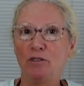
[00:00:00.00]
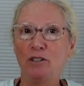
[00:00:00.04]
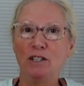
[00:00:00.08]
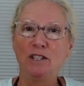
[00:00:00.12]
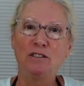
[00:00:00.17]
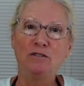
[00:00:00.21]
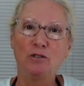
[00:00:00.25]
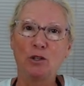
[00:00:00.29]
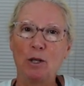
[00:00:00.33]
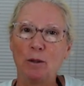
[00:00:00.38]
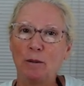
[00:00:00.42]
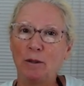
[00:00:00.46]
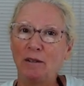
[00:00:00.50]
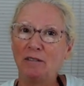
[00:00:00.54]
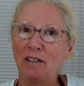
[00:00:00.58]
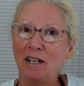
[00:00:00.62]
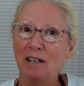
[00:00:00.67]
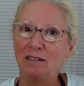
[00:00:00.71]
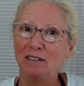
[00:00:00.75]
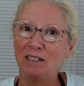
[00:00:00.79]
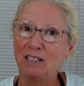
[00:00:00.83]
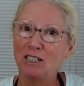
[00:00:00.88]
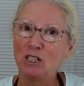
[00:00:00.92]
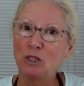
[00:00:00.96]
informative,
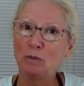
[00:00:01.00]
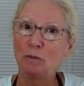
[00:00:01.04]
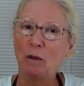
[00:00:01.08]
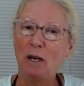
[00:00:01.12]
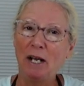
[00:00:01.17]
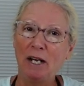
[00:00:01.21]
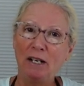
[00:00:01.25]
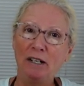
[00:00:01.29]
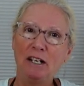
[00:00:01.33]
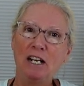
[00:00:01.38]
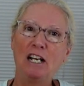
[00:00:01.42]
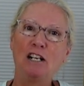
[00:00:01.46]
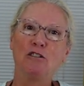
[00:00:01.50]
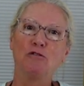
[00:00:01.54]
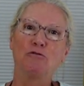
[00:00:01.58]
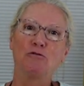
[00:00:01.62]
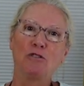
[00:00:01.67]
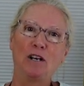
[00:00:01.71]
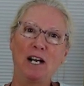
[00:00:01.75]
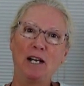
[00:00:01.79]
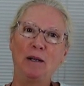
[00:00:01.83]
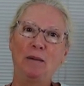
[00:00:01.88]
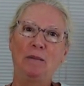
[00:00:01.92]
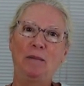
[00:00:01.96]
and inspiring
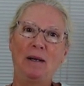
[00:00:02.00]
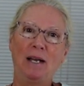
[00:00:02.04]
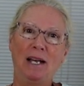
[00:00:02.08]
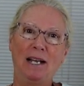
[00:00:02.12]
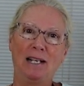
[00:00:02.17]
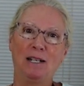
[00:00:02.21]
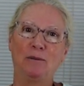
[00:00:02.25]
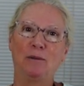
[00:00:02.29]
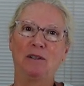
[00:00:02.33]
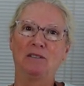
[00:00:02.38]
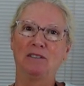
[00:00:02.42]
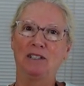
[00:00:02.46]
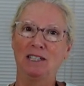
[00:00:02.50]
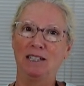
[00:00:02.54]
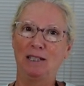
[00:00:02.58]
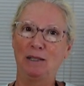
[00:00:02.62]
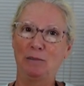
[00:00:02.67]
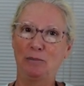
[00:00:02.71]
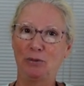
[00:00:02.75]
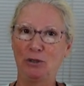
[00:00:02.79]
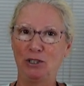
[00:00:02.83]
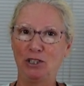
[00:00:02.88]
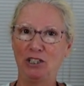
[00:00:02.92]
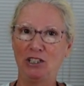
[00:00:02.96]
right back. We really
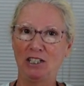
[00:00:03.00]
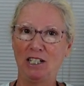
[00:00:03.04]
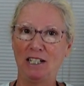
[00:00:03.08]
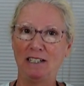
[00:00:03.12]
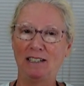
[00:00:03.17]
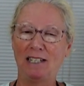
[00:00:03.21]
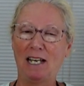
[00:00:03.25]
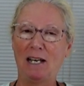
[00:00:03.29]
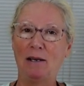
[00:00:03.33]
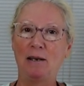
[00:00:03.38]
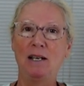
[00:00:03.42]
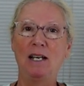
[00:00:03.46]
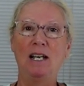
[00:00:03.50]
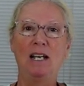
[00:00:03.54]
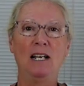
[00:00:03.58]
appreciate that.